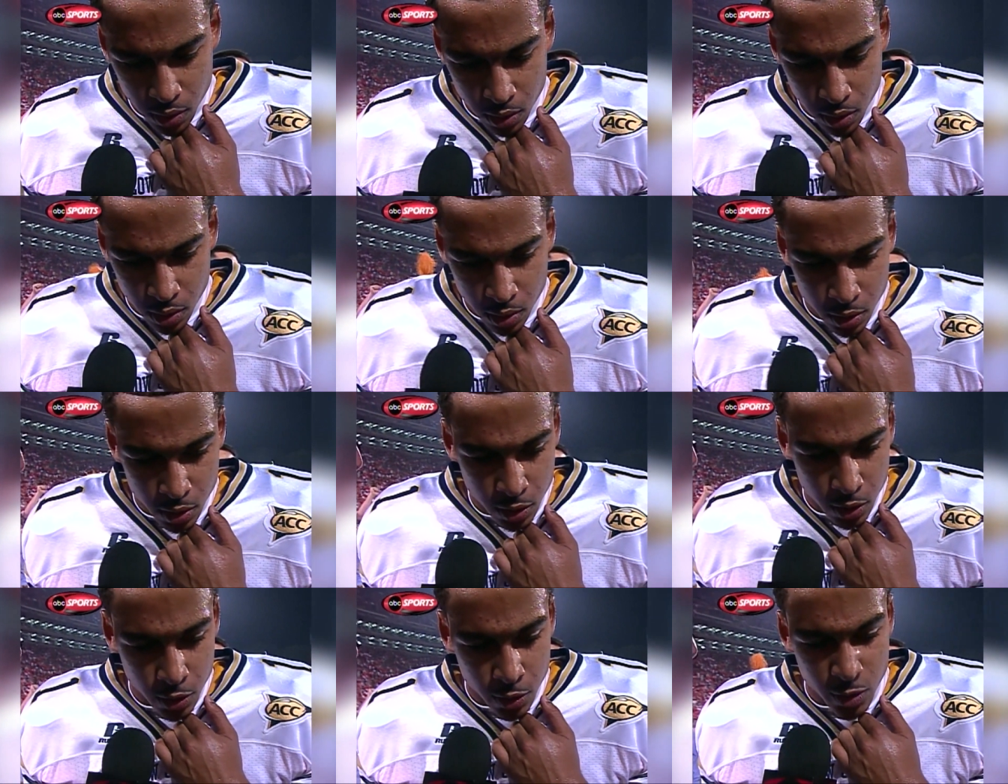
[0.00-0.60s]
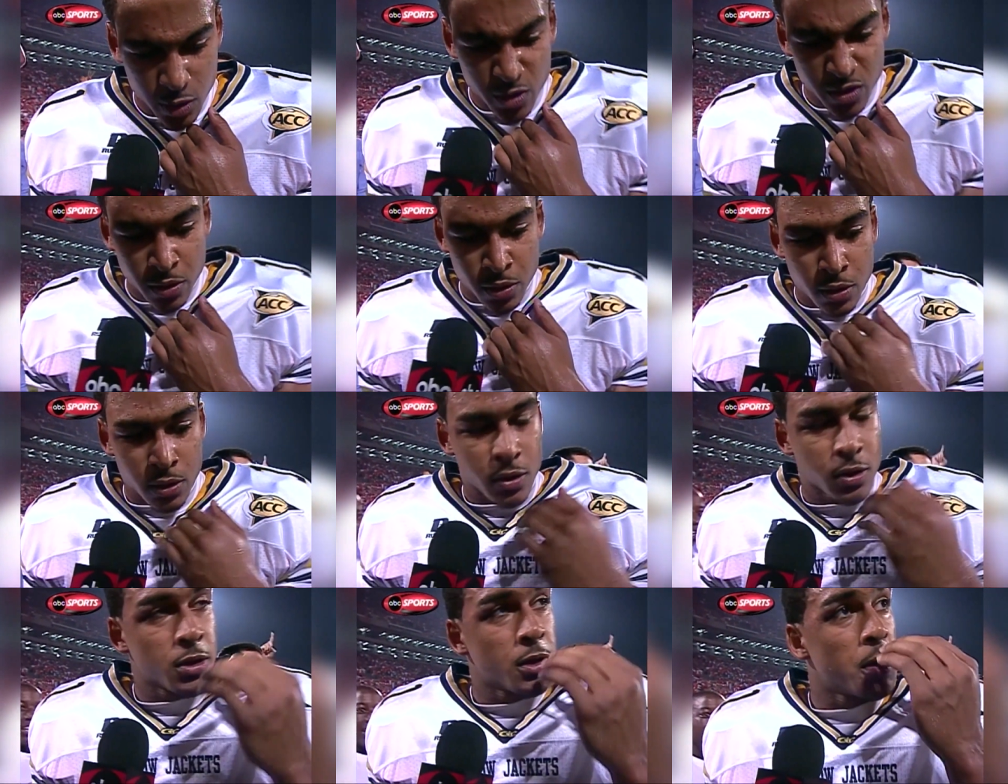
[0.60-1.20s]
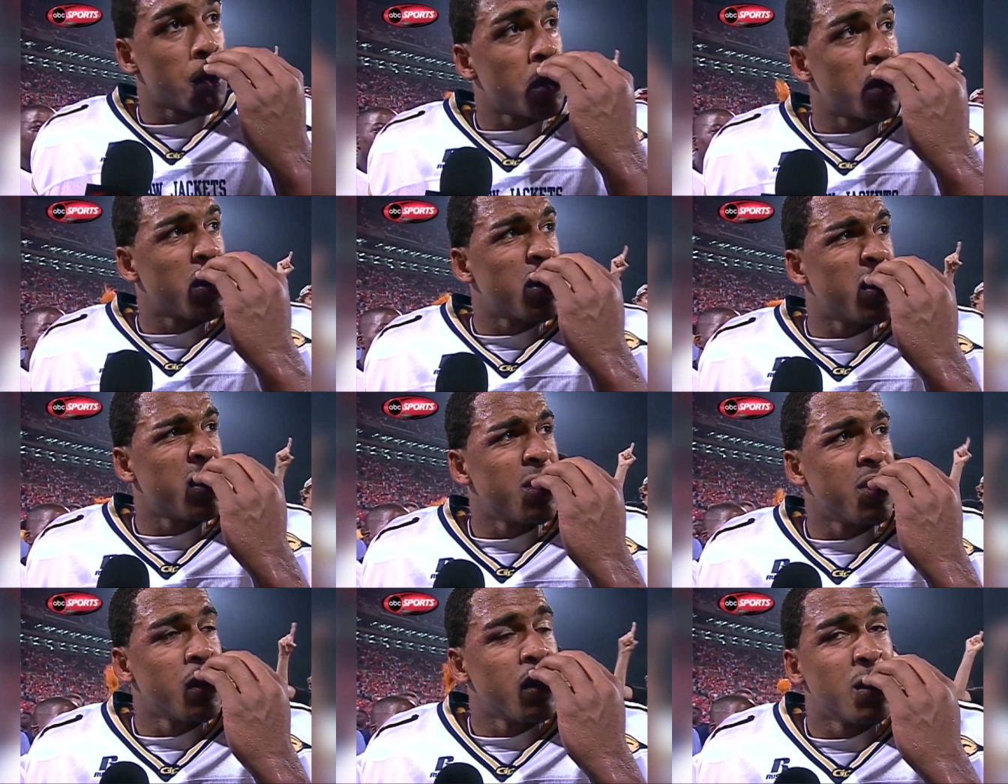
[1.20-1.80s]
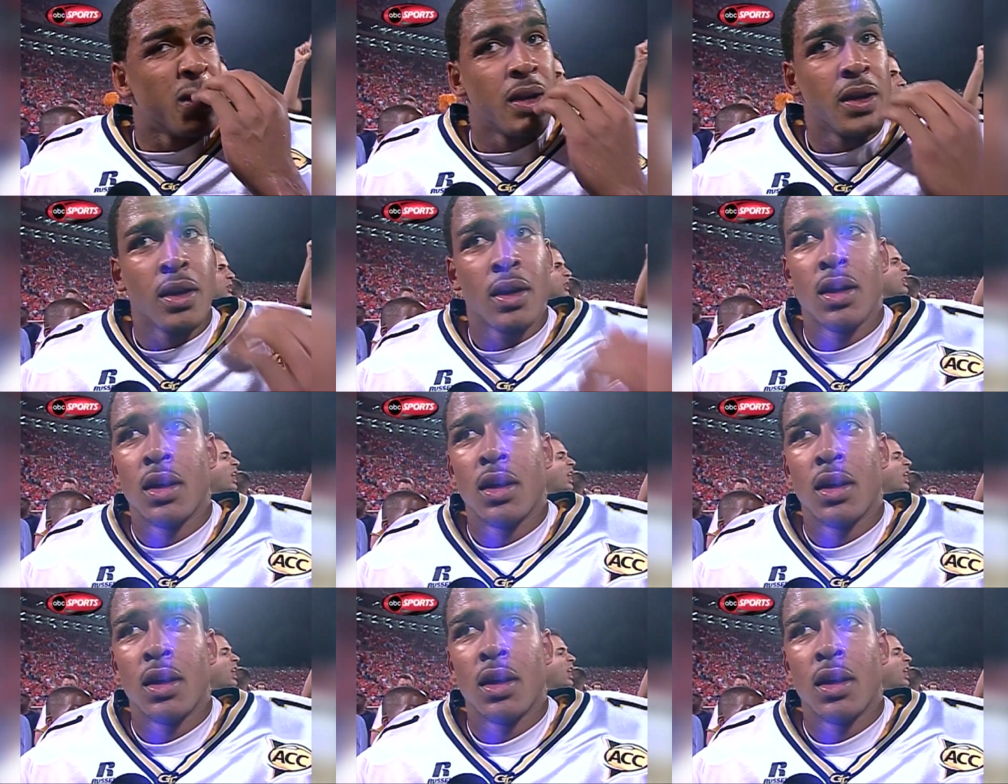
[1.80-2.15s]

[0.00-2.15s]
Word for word: one of his best moments in the white and gold.